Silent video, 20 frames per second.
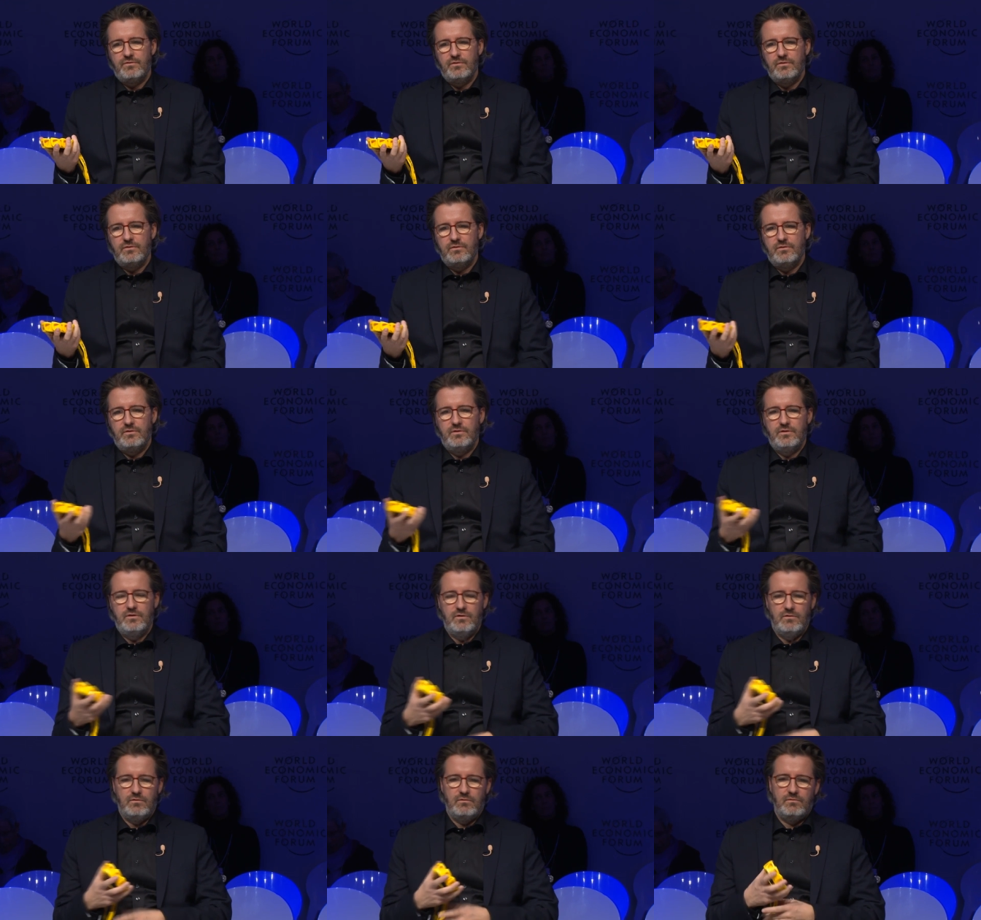uh,
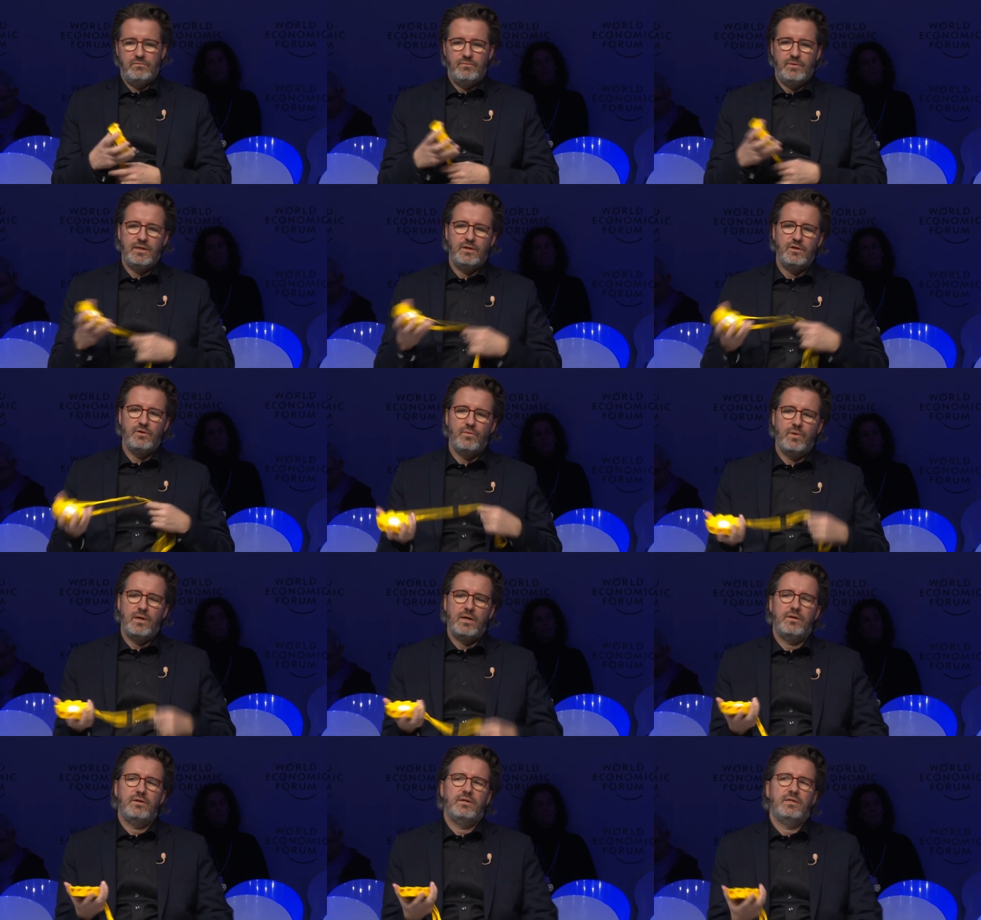you know, when you
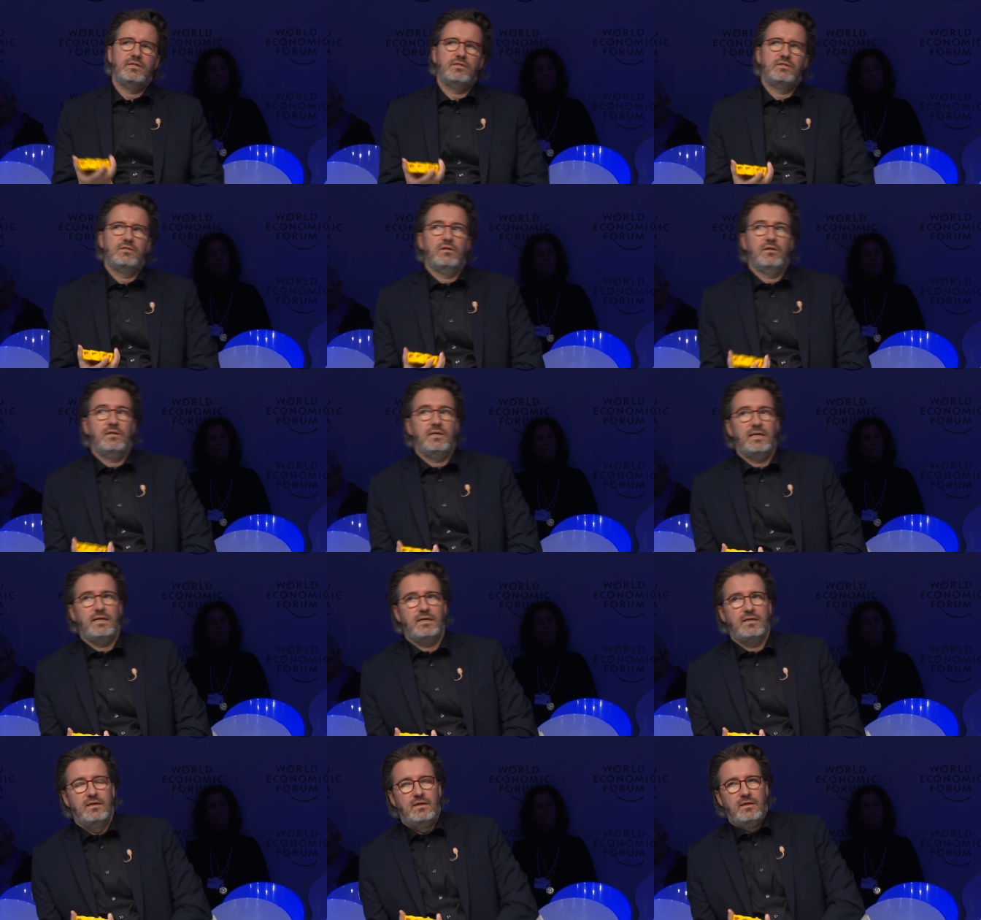wear it, it's not
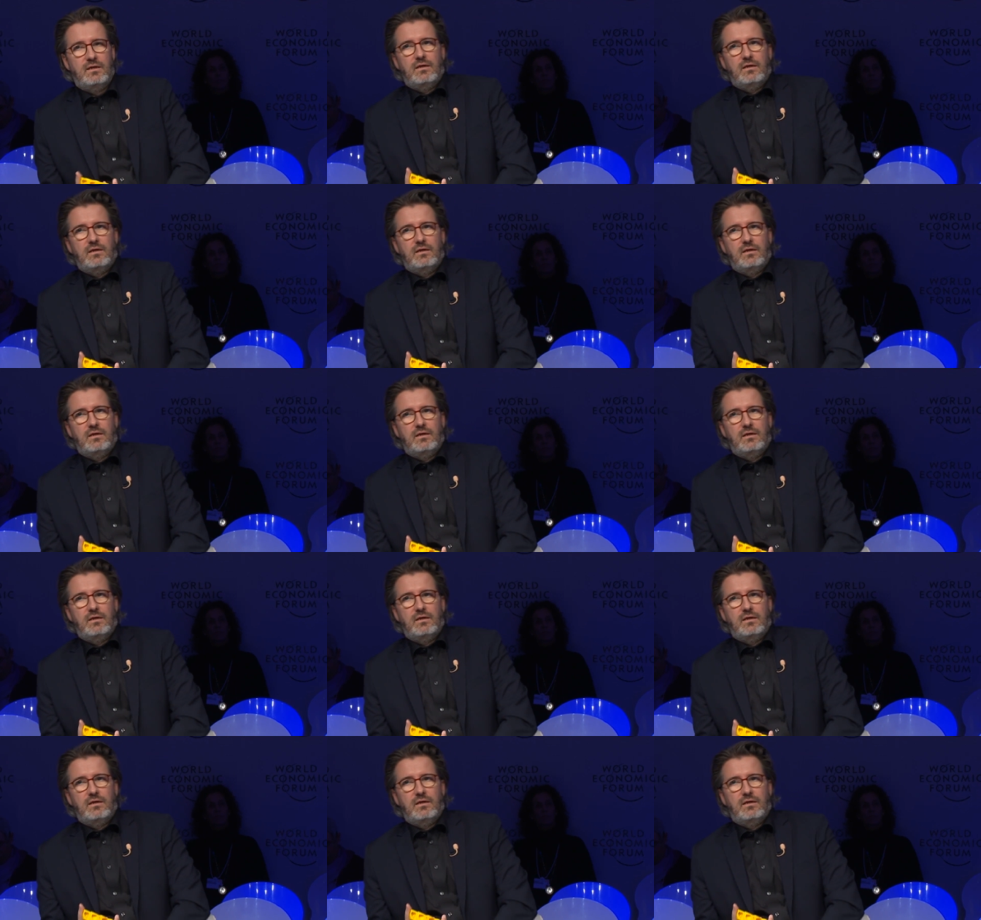like,